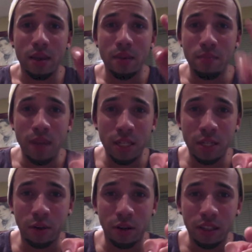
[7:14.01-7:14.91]
Make
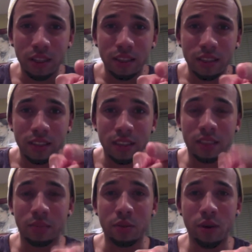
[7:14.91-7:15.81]
sure to
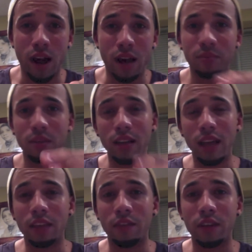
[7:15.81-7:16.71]
subscribe, like
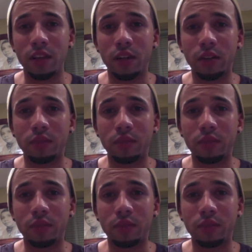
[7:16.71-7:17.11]
the video.